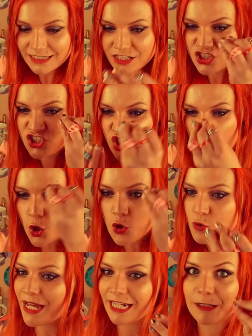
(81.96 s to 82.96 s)
So
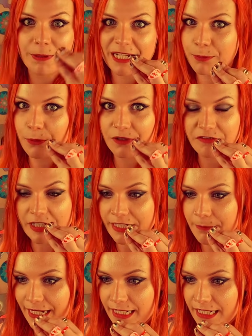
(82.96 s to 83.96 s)
many people have
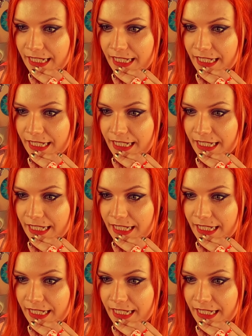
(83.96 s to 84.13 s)
recommended